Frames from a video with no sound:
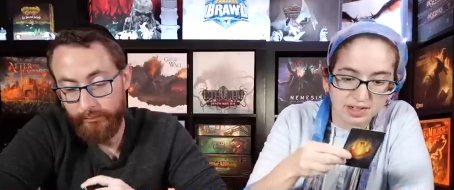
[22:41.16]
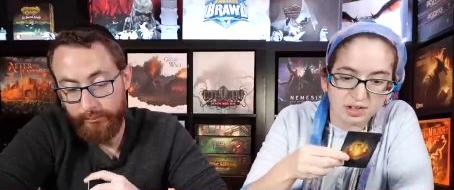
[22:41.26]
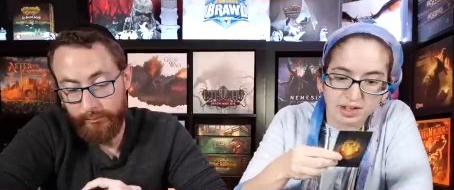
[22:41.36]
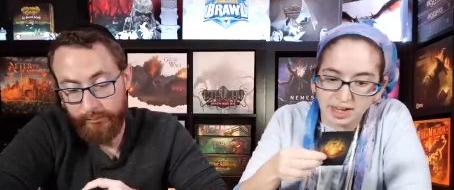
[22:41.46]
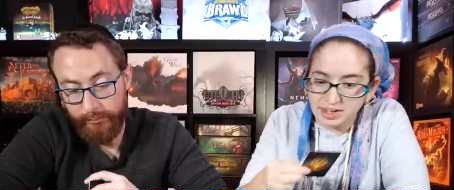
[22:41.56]
Speaker 1: here.
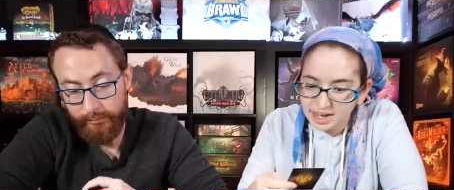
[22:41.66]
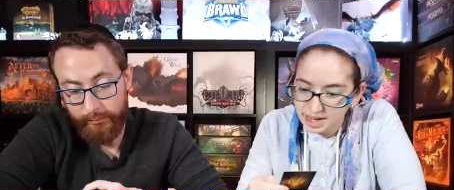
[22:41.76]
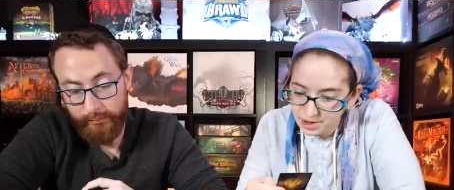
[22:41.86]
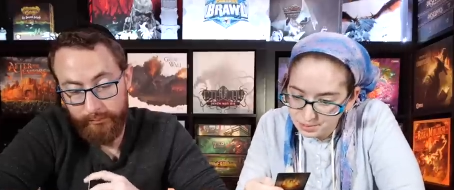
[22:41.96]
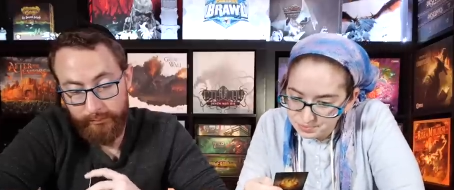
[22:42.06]
Okay,
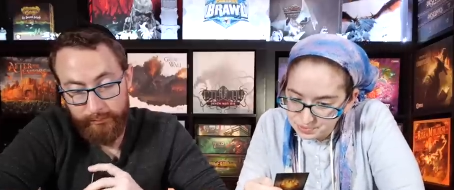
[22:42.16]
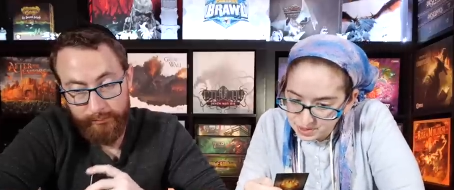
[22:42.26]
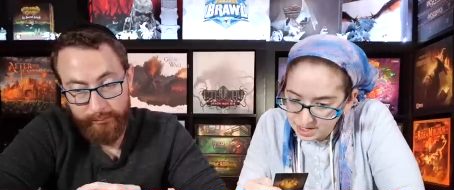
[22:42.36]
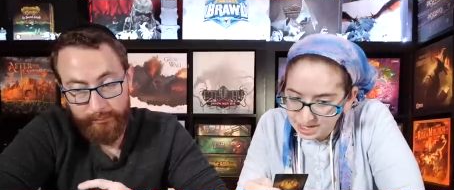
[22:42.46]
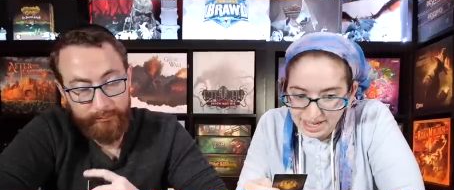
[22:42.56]
now
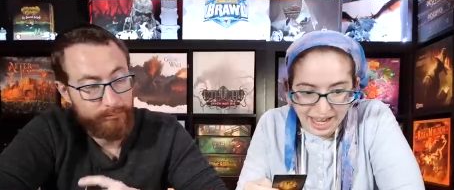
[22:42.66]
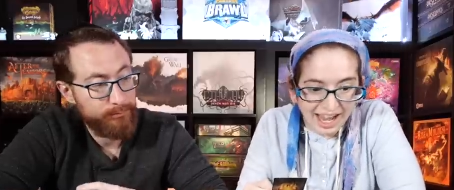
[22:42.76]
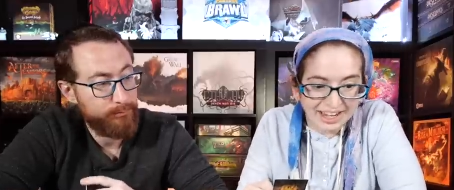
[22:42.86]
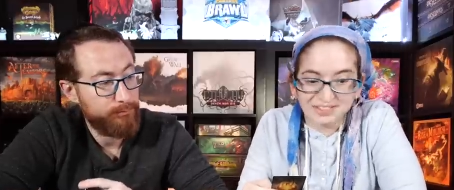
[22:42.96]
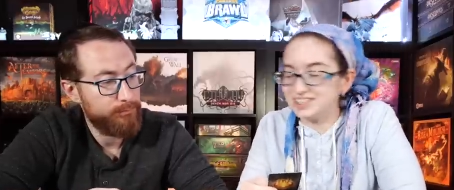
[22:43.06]

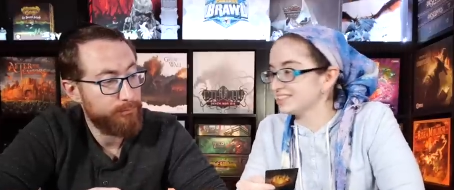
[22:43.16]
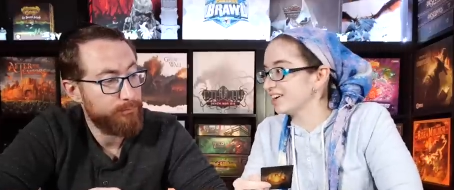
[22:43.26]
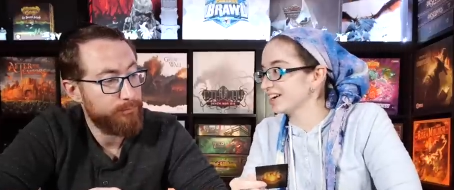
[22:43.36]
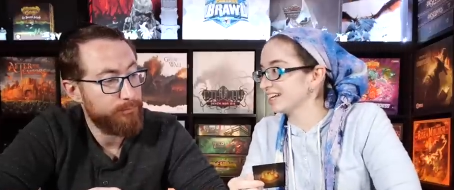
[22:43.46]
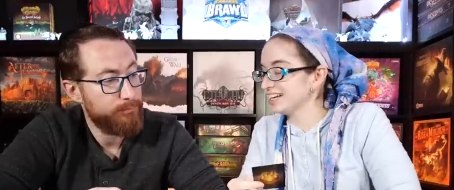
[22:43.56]
I inflict
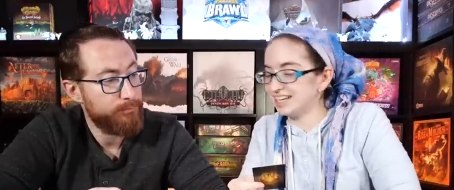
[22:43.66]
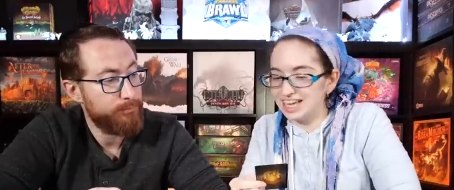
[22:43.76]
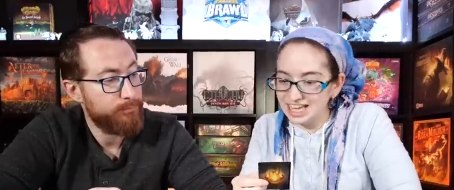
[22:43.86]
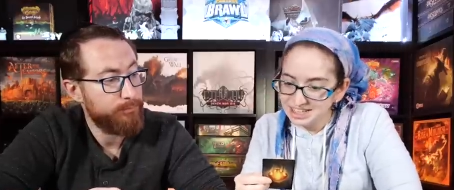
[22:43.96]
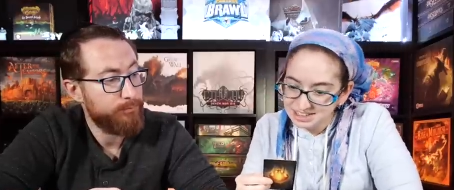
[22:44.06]
targeted
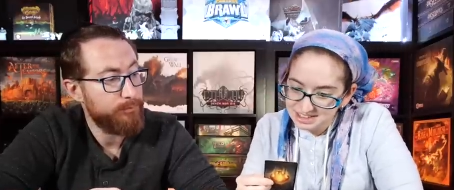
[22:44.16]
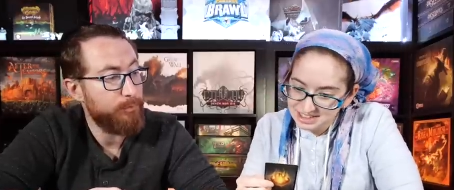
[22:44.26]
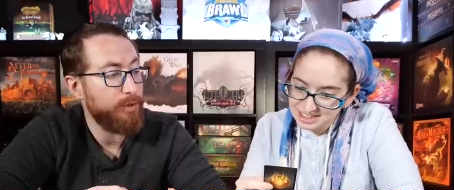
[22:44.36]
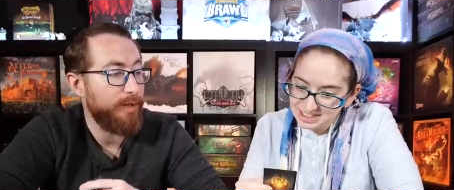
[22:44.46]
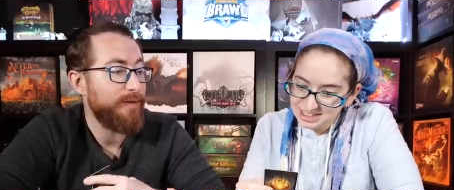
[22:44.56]
again.
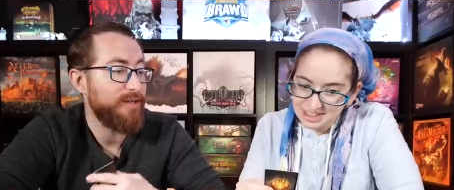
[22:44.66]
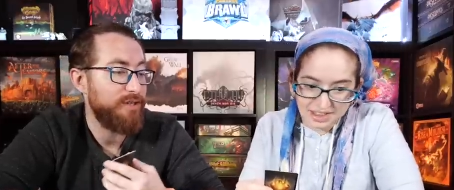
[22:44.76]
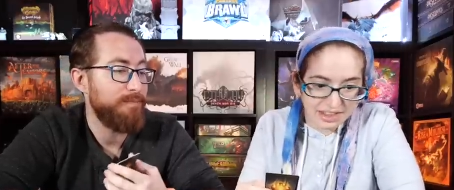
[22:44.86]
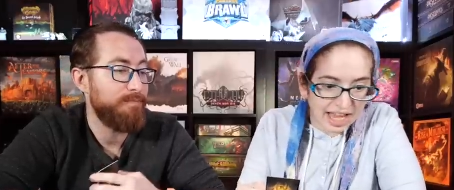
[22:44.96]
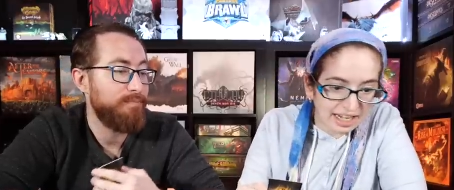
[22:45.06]
Speaker 2: Well, you have to
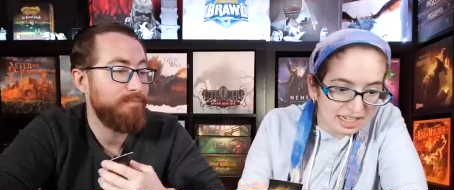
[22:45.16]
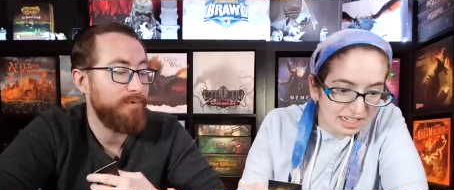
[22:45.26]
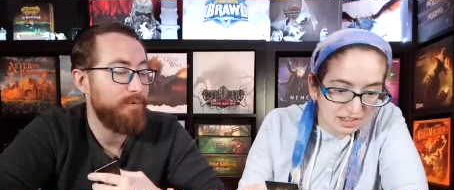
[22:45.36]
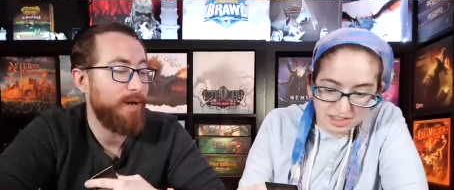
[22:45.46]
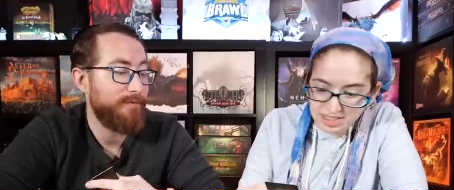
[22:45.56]
actually. Then I
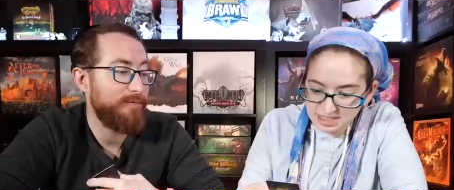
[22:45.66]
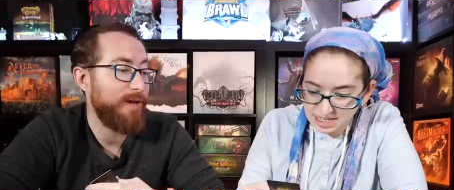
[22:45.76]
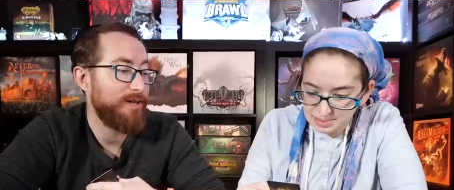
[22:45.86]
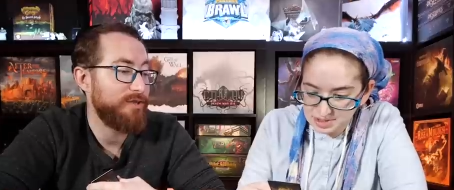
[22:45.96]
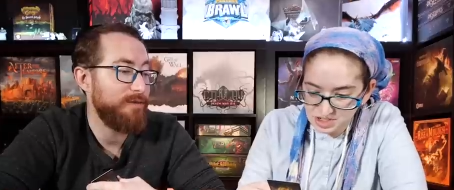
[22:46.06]
deal six
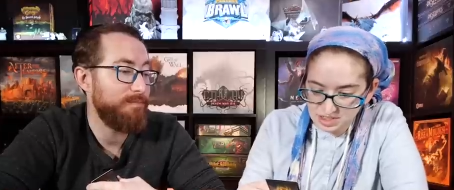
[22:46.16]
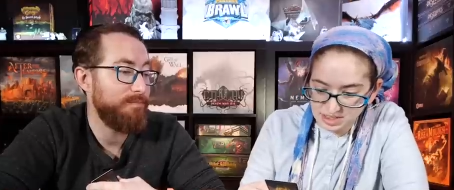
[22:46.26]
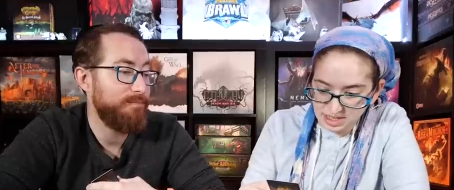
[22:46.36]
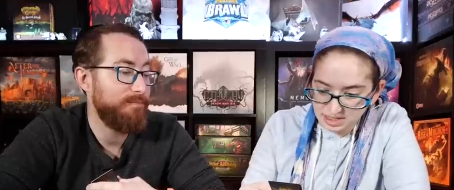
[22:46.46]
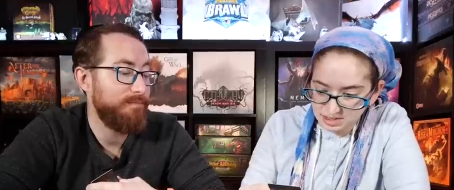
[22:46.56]
damage actually,
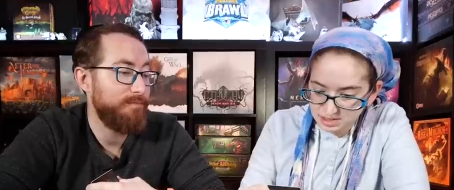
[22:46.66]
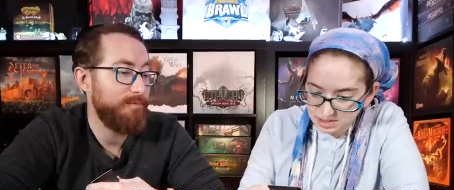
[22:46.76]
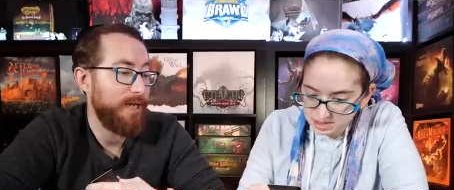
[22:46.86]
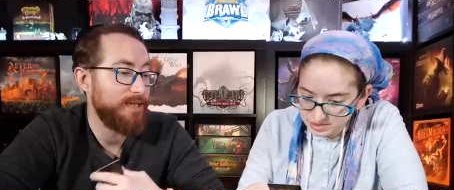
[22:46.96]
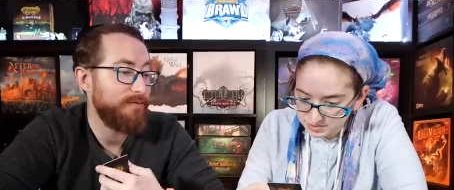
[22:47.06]
instead.
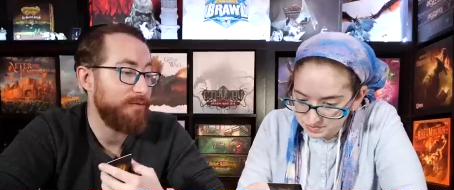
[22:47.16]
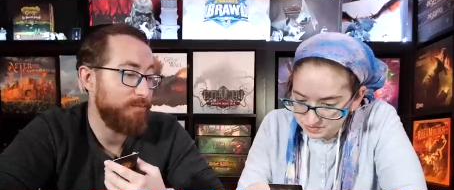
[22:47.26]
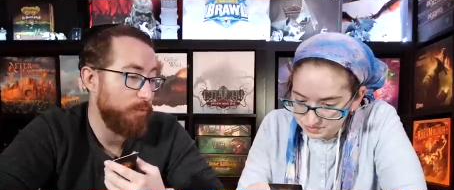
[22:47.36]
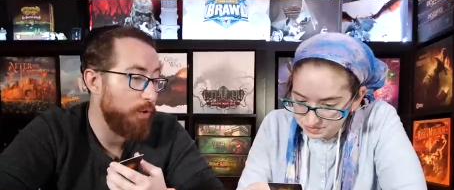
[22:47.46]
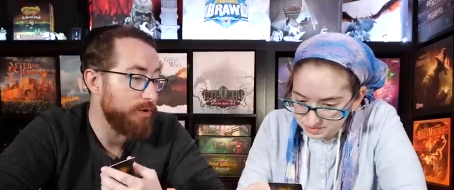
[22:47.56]
You actually have to
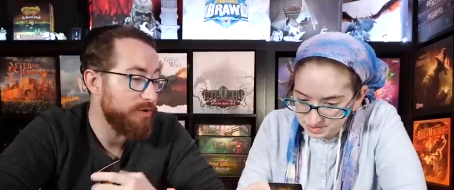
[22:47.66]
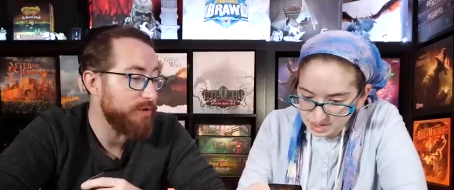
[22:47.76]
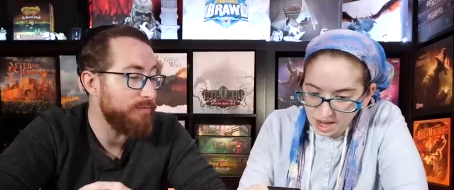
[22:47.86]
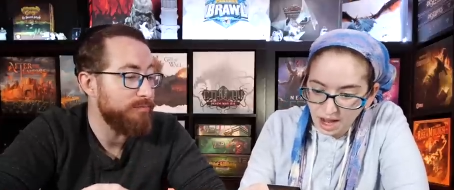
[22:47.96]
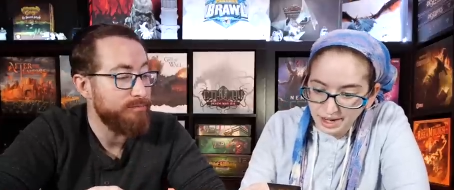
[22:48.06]
roll it
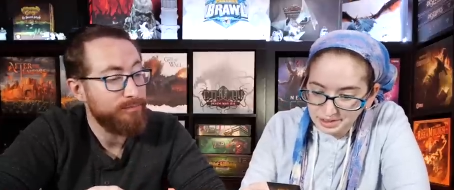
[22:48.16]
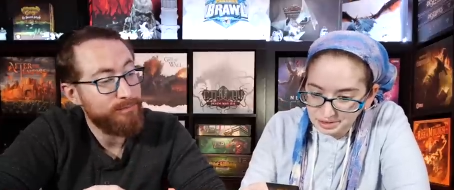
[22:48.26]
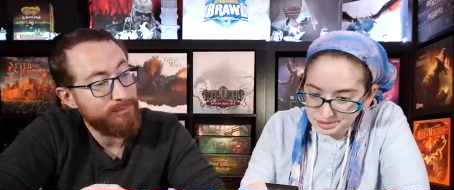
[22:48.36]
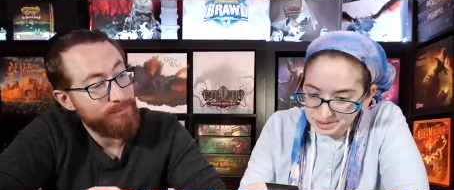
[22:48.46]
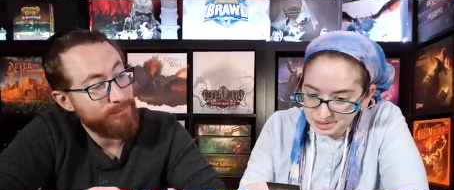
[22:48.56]
still.
Speaker 1: I
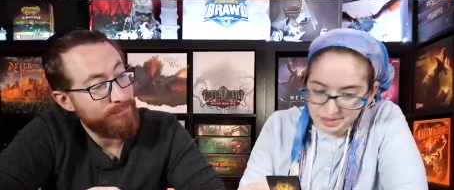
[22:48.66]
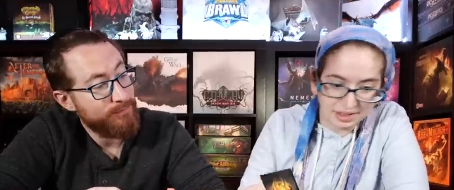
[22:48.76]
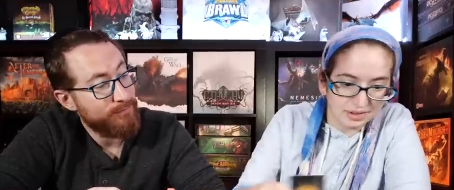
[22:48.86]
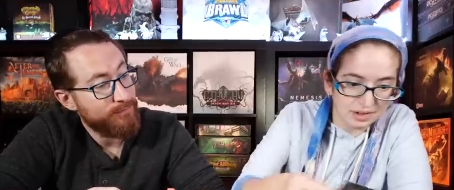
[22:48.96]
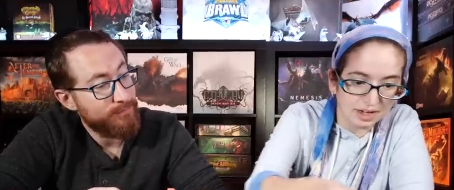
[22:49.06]
know, I know, I
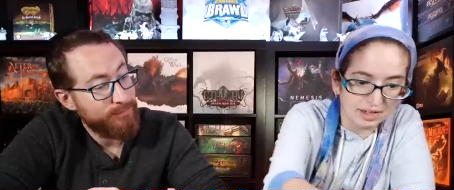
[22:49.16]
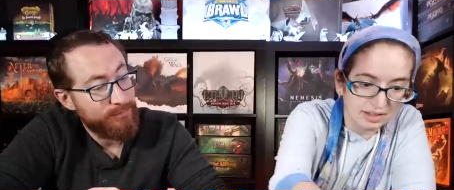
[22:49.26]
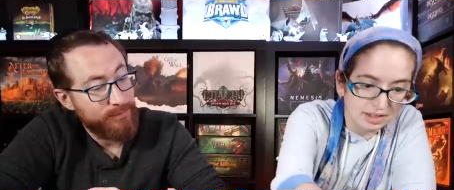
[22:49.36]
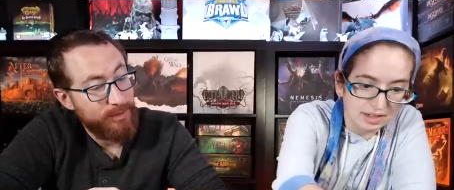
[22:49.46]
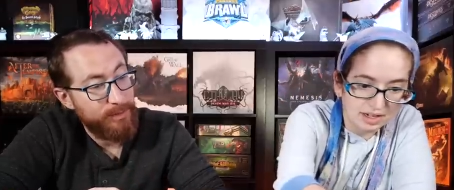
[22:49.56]
know. Okay.
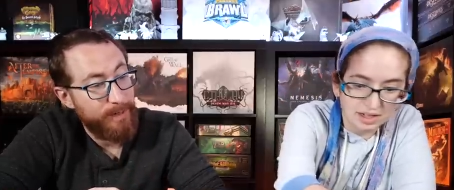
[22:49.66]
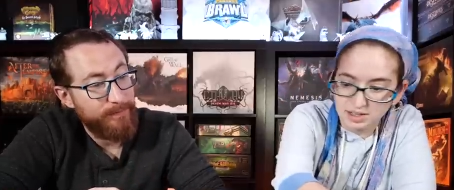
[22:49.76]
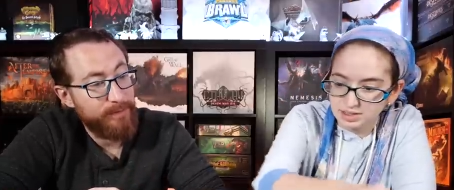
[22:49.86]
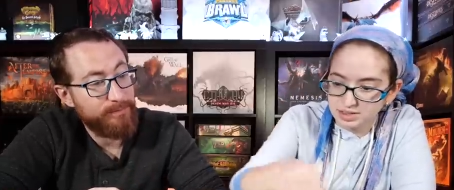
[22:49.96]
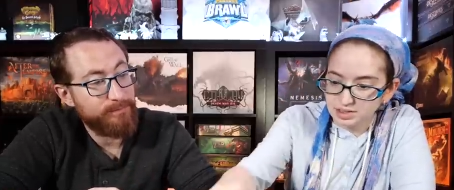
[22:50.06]
You pay
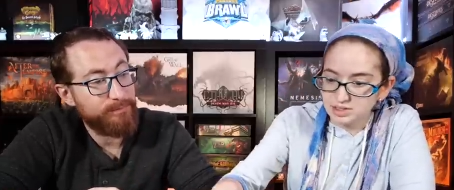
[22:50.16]
for it?